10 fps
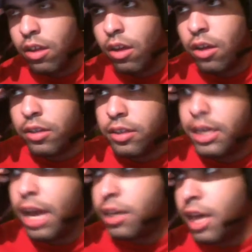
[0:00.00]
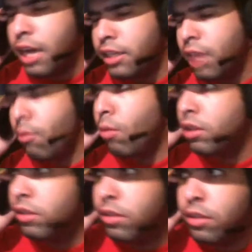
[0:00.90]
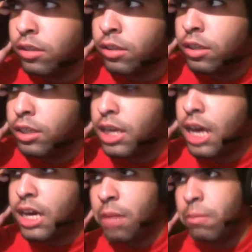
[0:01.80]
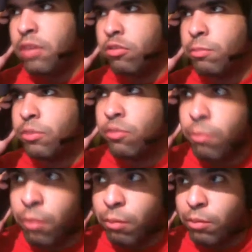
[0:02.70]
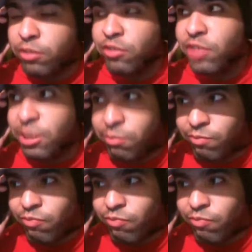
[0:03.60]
Yeah, yeah, nine one one. Yeah, I got a major emergency.